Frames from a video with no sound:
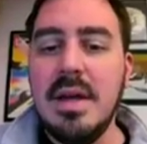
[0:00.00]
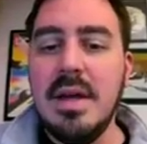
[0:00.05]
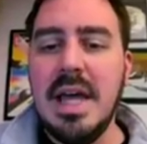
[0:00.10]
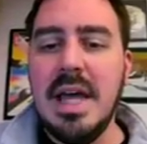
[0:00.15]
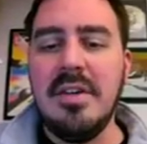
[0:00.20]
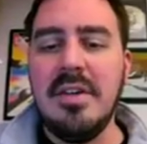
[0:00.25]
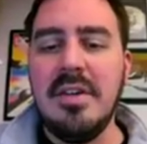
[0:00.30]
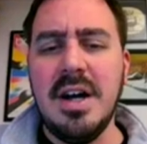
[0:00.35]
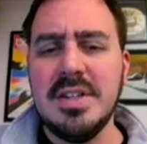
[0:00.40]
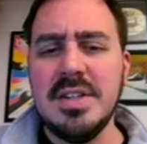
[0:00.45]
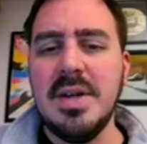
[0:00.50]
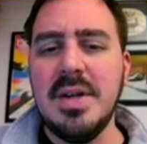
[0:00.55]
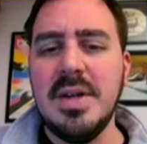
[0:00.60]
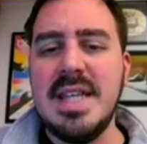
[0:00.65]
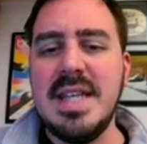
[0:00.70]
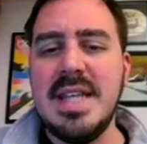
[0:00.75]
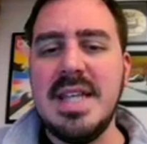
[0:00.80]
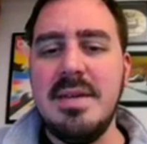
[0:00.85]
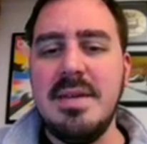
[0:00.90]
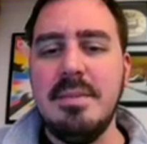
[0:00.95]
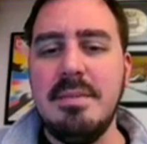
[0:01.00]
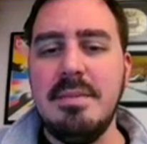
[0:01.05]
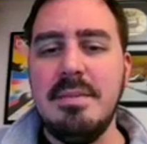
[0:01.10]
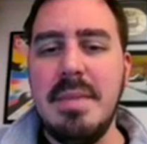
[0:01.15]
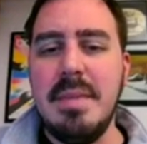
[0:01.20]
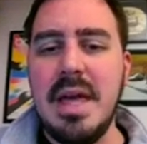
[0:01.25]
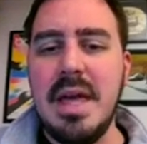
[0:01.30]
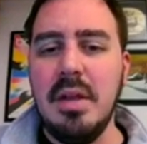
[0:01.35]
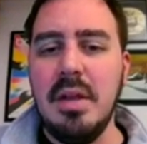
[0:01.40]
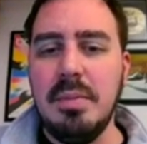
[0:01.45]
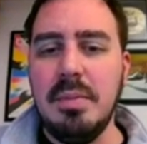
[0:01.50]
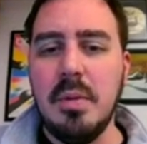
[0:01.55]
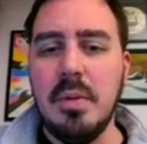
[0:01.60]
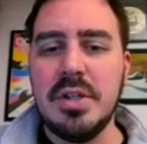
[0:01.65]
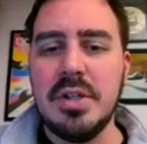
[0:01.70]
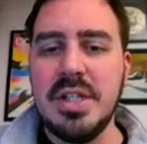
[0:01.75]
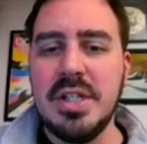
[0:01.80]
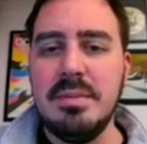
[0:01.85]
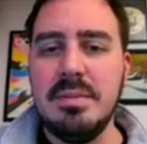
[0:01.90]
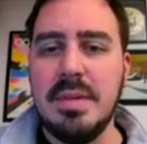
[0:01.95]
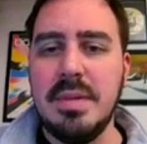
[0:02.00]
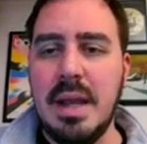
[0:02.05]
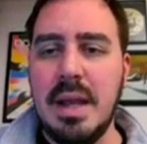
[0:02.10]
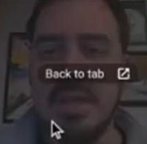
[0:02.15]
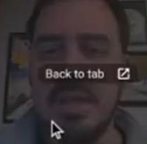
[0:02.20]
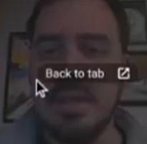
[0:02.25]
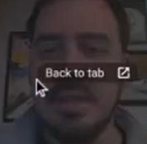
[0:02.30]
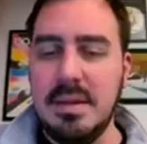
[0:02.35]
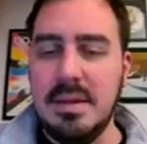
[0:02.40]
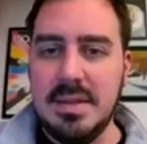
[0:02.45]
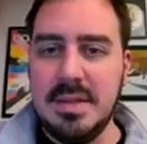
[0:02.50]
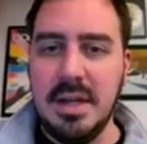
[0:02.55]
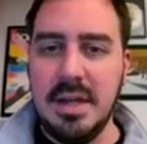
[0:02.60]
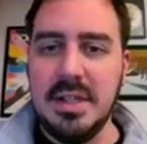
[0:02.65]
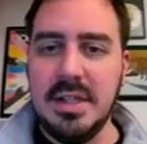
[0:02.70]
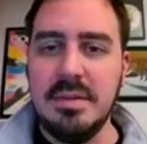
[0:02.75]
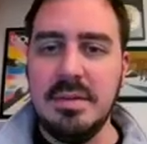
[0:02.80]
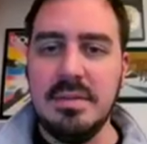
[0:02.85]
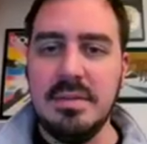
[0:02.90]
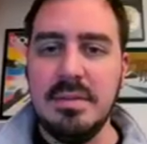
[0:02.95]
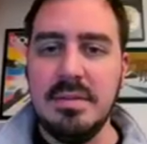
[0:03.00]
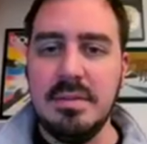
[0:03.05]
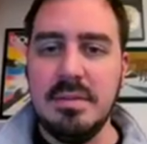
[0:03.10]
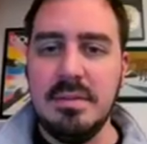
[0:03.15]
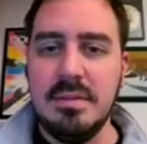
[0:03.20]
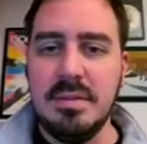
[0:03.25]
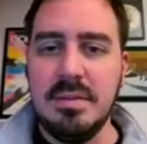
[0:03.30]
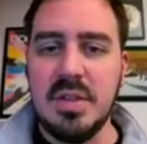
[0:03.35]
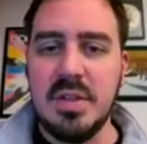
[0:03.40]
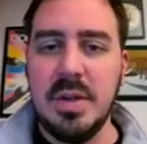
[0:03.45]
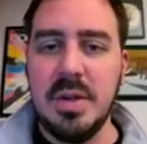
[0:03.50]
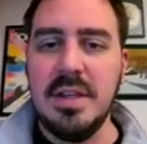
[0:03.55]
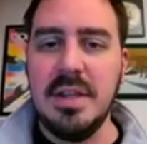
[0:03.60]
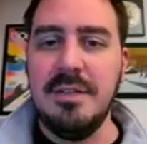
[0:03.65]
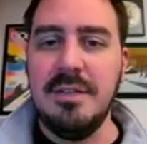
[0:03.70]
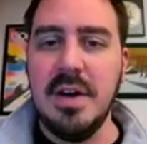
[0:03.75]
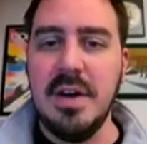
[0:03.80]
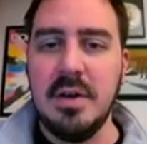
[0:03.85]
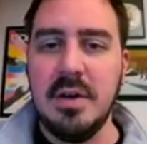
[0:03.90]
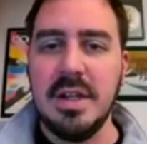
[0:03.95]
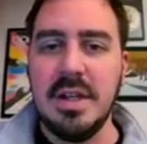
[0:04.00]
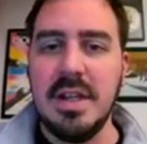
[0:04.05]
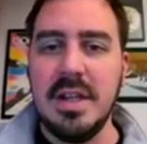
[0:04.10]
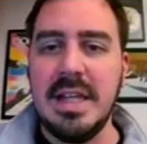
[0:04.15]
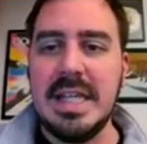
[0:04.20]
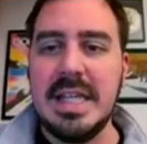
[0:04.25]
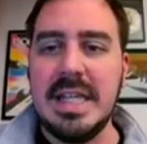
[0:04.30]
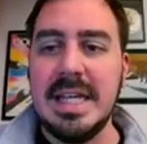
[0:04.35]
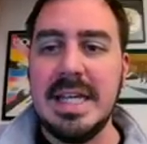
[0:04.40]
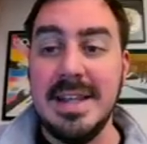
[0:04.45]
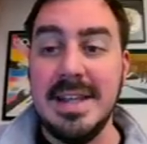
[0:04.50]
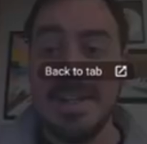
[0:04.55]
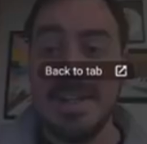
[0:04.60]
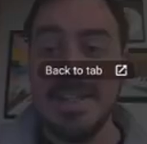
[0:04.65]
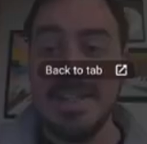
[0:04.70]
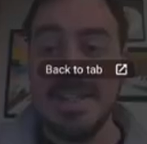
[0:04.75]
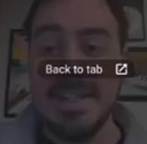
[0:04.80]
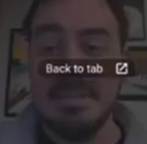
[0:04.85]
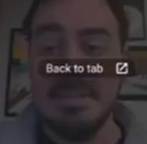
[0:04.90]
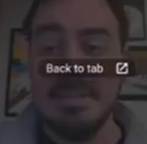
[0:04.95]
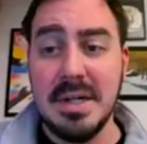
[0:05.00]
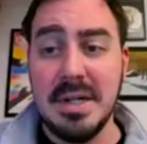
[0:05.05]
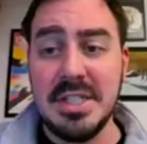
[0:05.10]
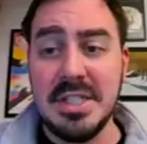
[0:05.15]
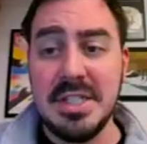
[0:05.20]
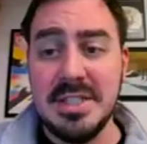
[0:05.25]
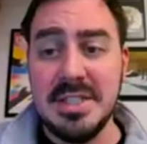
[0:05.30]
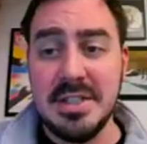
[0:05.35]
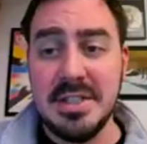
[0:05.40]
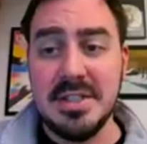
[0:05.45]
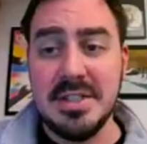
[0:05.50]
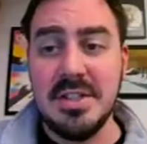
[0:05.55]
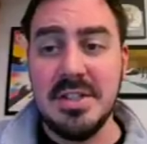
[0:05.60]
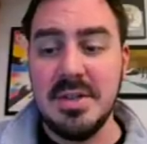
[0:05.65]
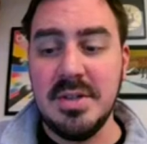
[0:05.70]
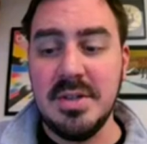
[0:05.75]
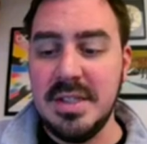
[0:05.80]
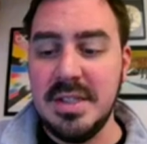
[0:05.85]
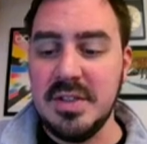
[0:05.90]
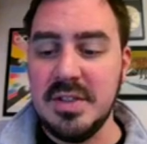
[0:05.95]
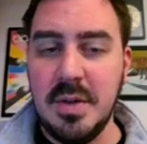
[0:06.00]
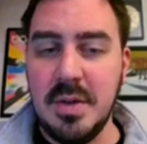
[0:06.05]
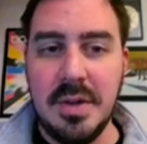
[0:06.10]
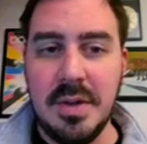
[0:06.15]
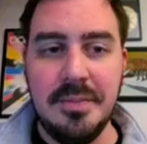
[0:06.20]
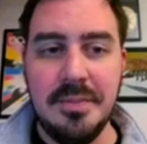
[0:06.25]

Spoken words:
There also is a mail portion, but I mean, I'm telling you, between the phone and the online, it's much easier to do it this way.